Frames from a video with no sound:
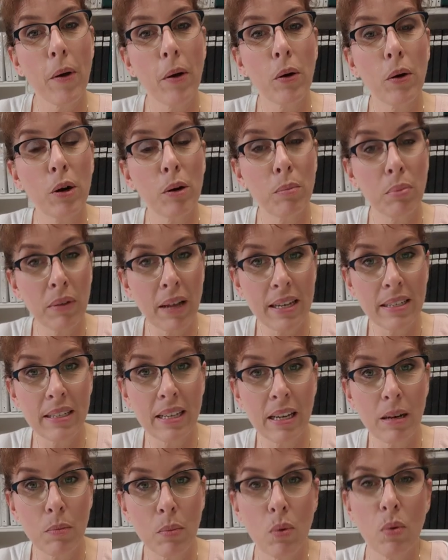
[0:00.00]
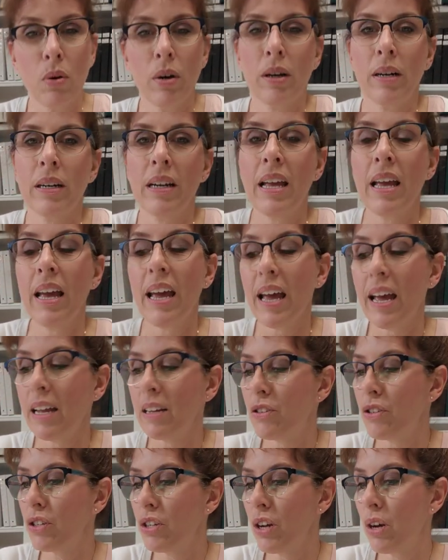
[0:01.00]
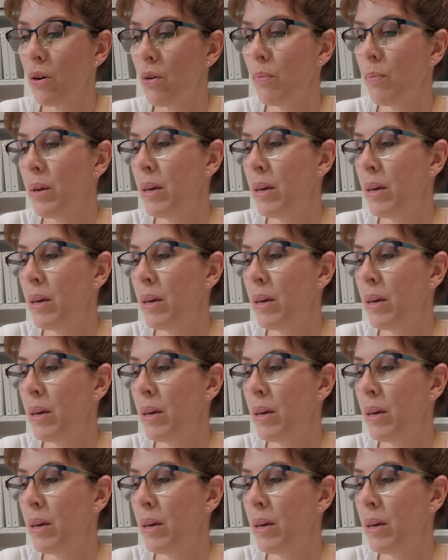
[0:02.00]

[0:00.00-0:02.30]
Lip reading: or a blessing board and show